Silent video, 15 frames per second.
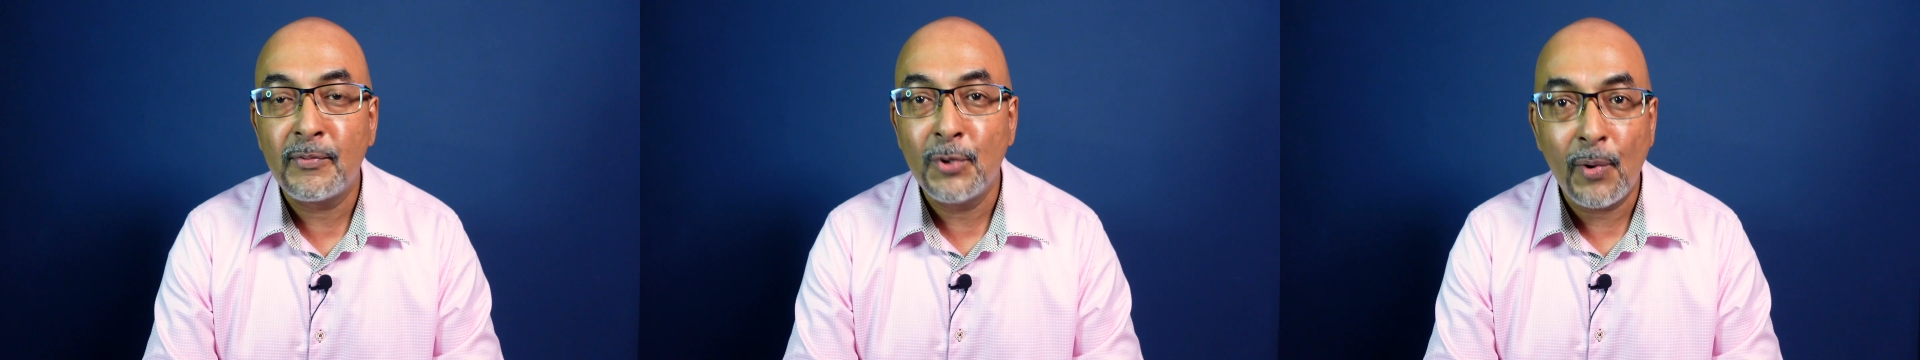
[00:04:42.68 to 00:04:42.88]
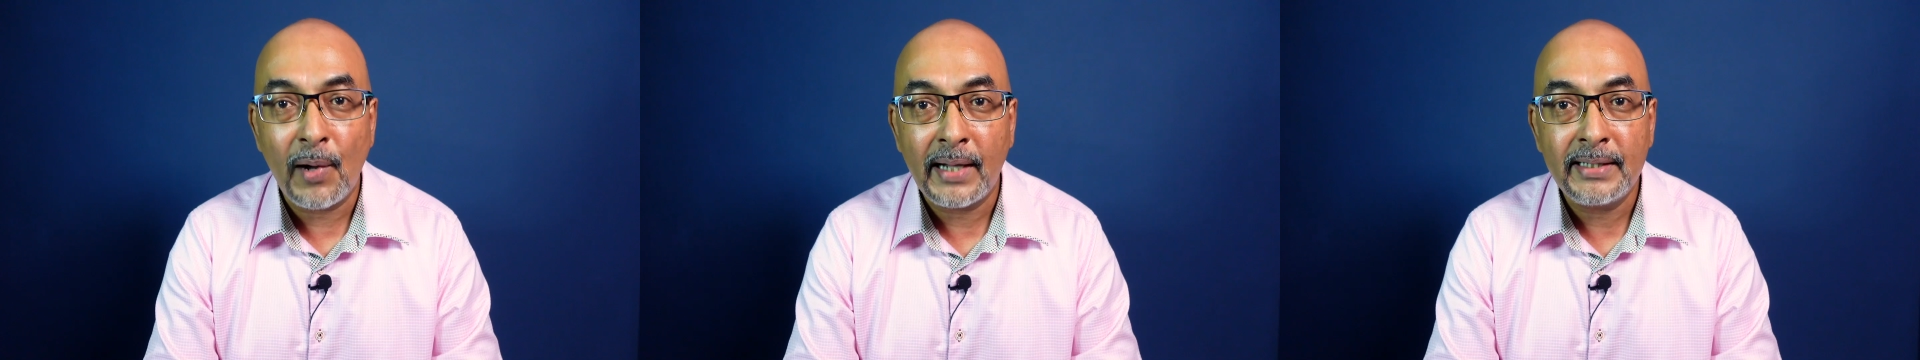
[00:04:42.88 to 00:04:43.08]

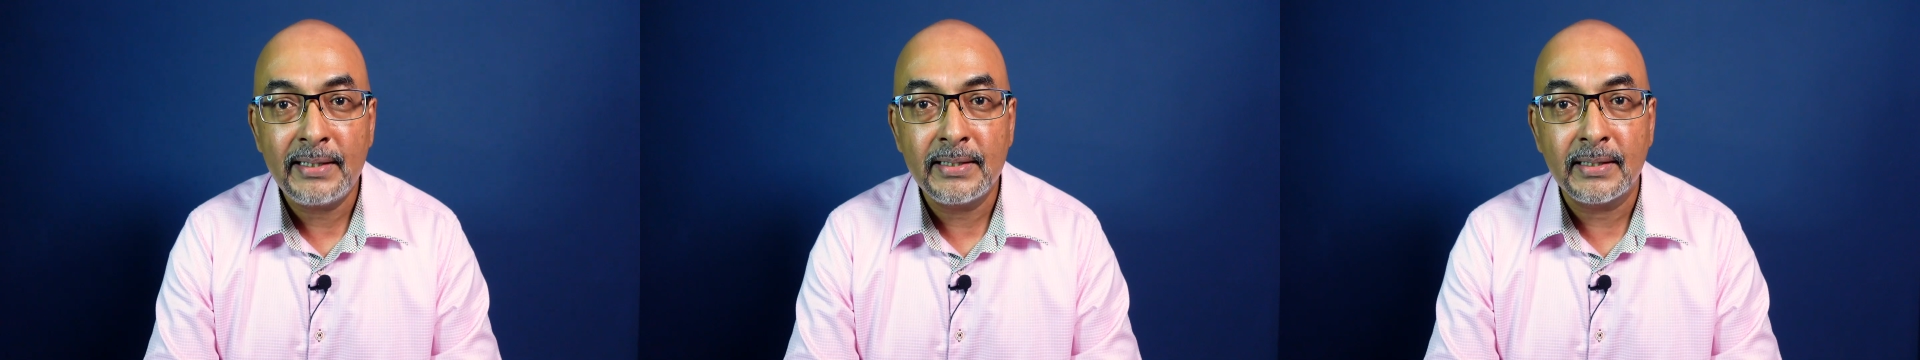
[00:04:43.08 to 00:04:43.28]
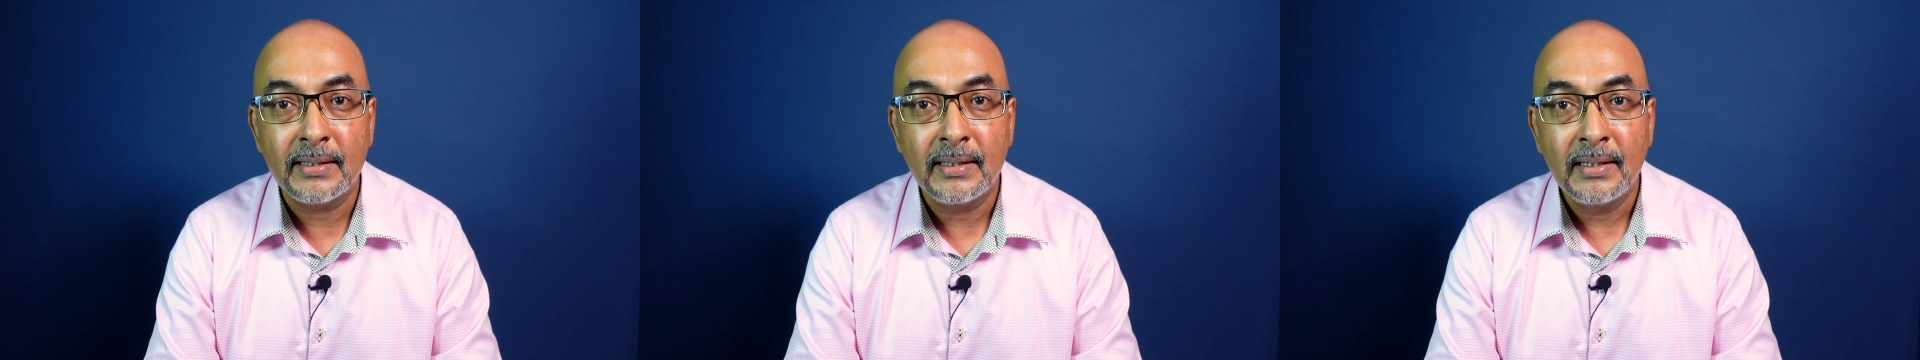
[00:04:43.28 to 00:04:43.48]
no
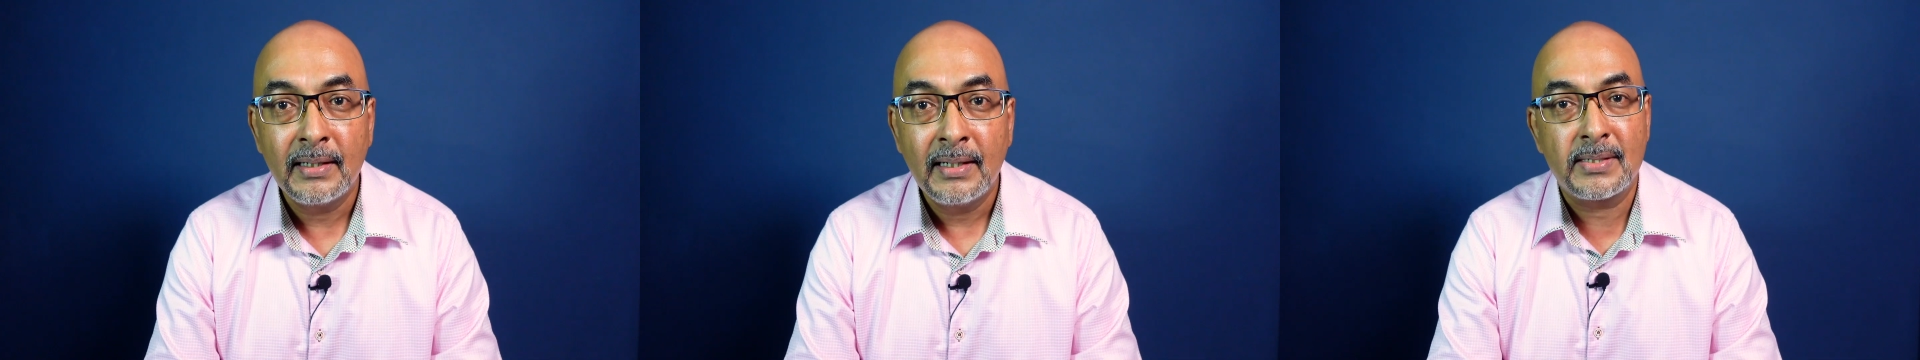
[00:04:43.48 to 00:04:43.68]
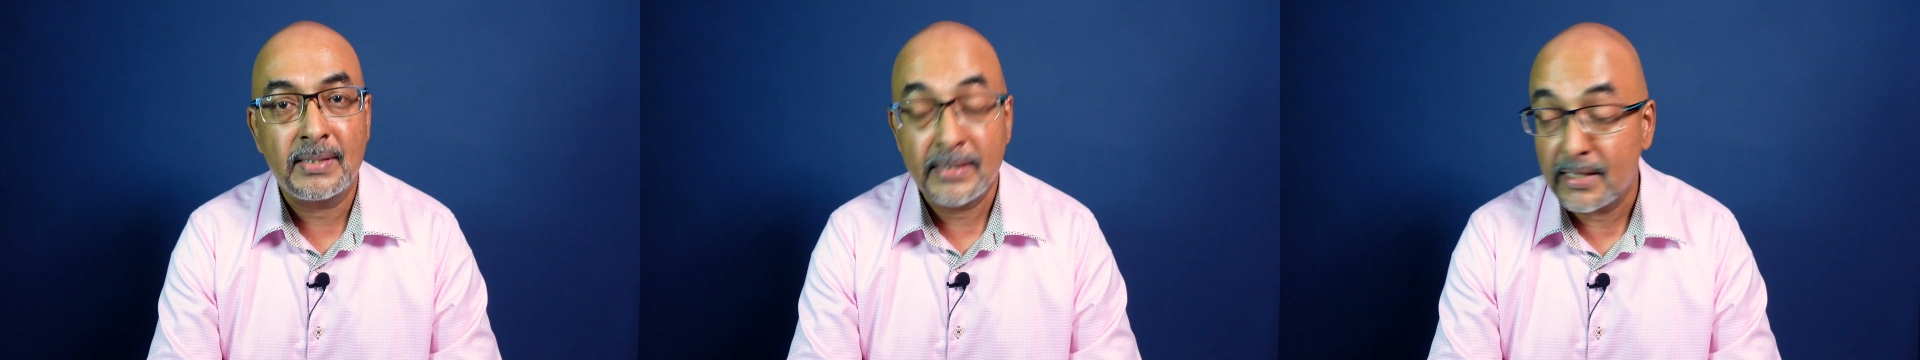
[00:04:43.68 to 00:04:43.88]
idea.
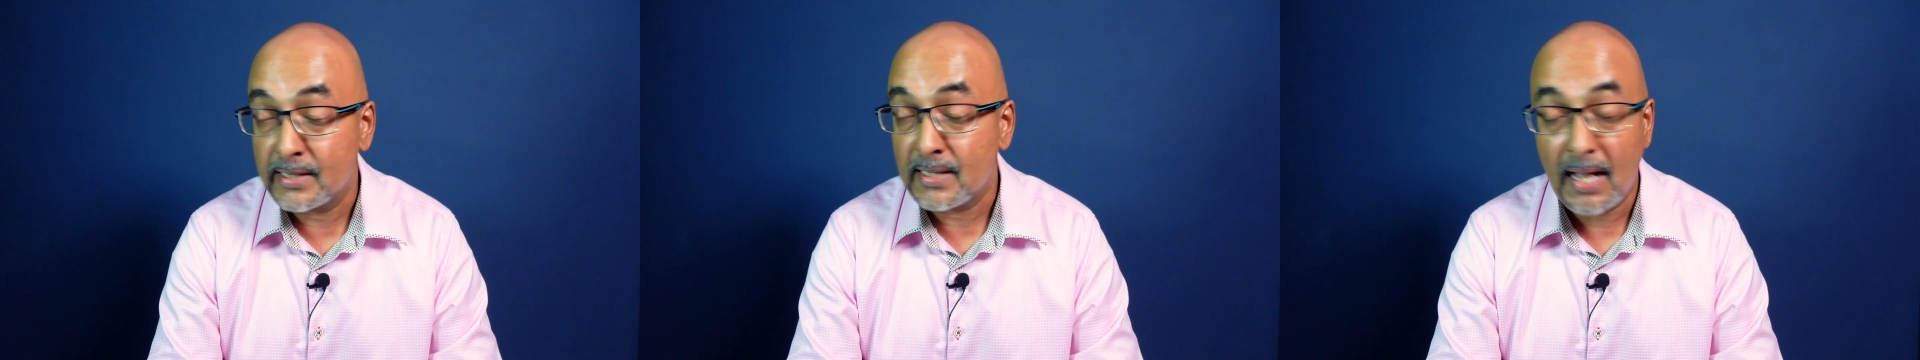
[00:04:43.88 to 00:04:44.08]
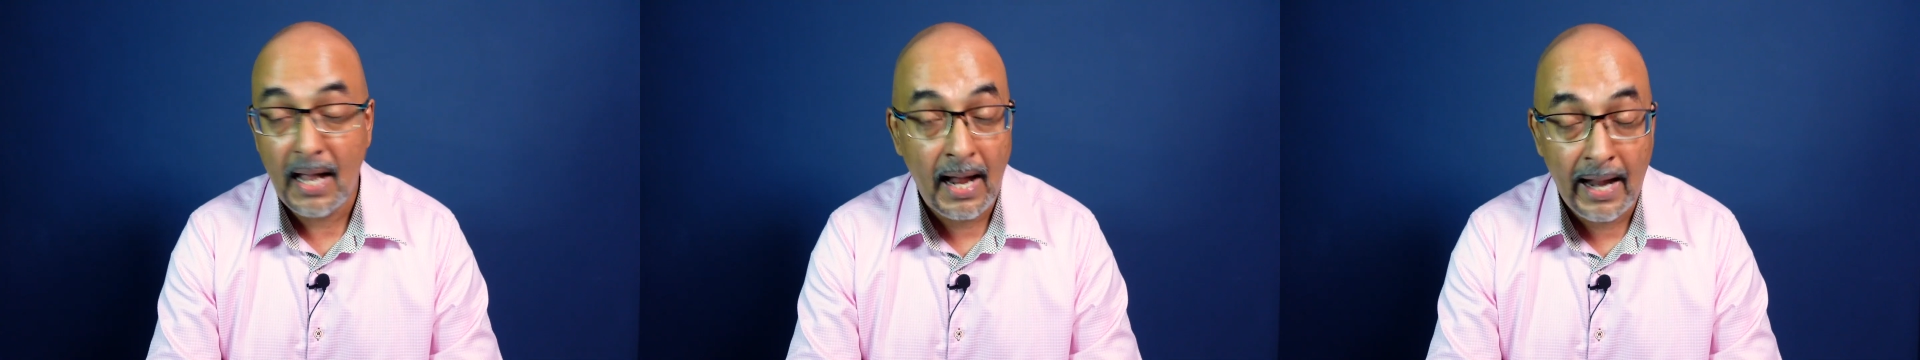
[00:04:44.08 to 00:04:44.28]
Yes,
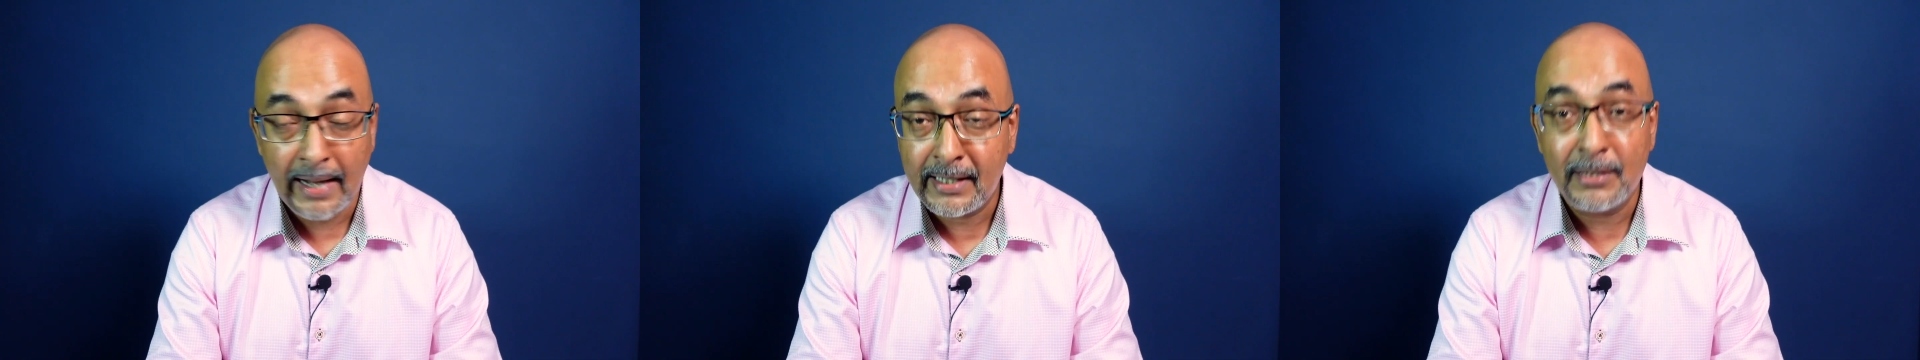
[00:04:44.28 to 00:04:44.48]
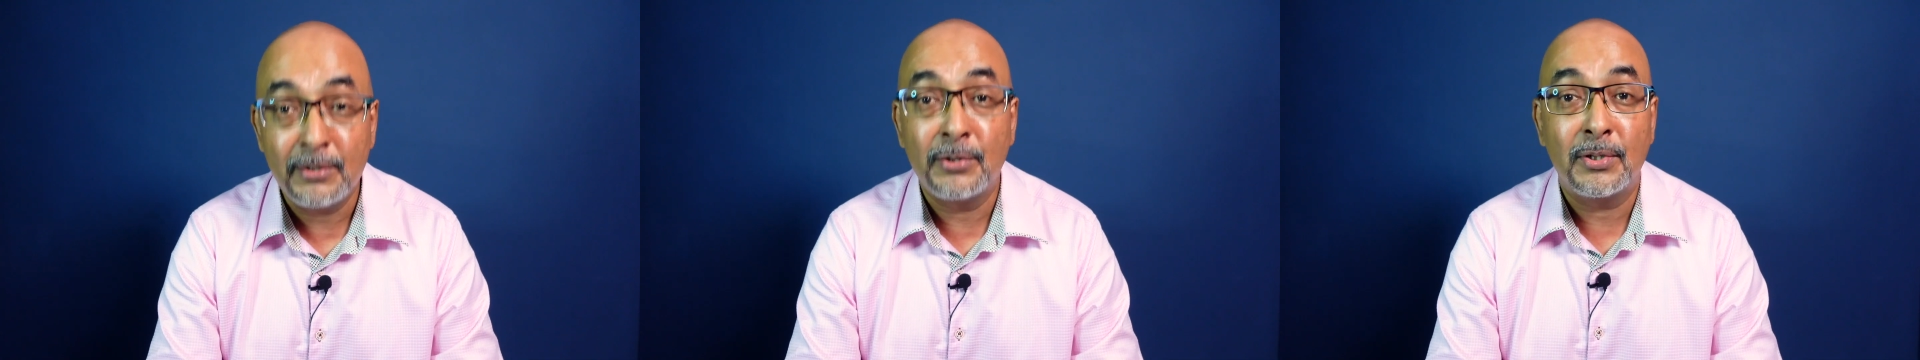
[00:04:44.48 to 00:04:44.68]
I
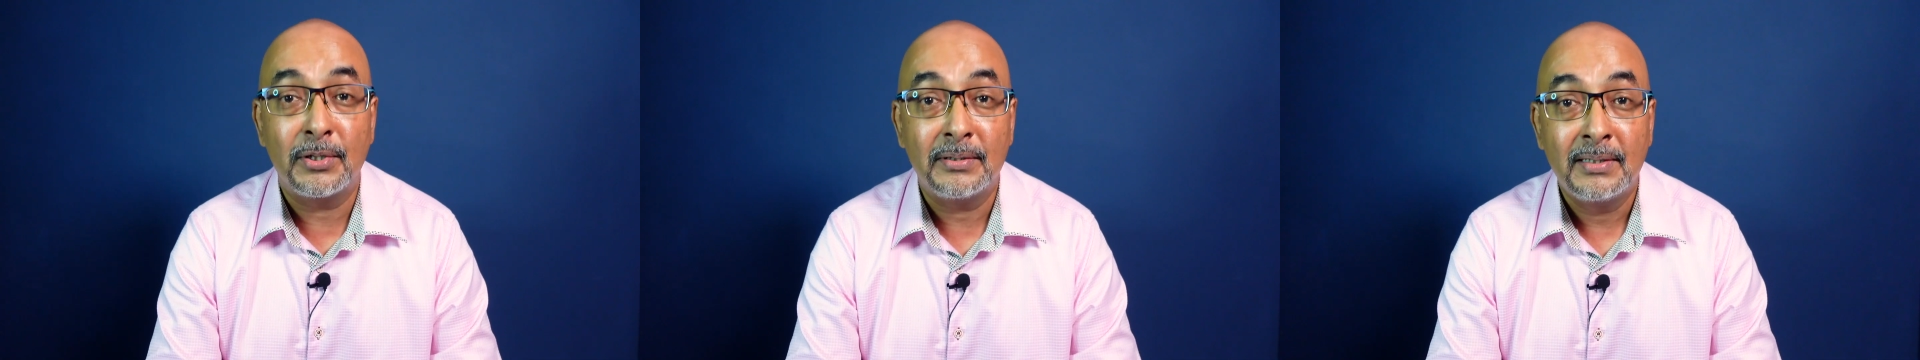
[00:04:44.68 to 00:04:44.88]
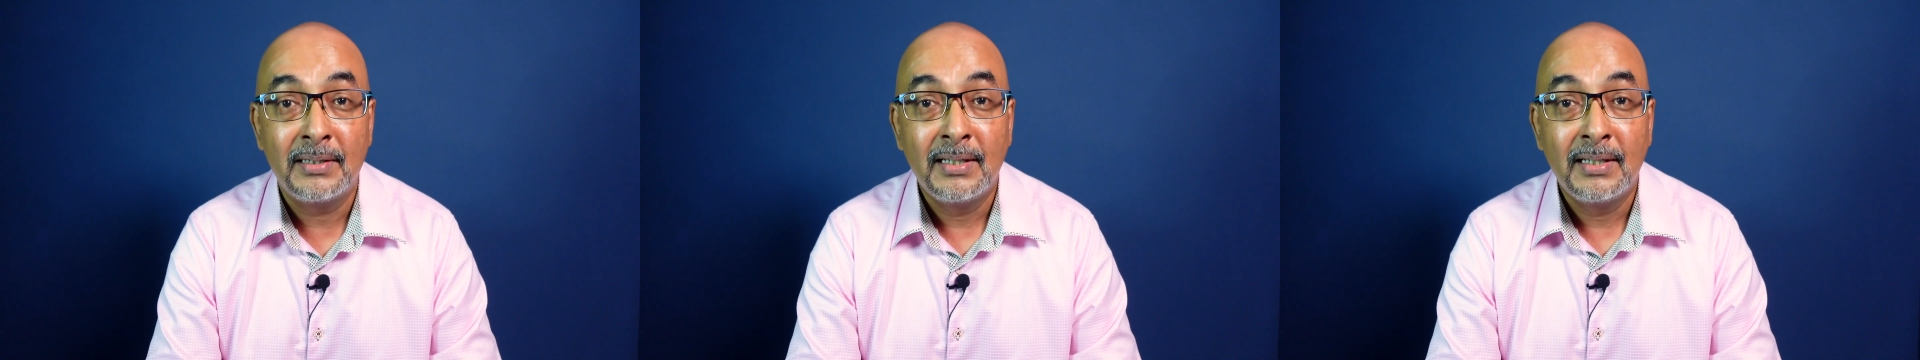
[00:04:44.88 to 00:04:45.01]
kid you not.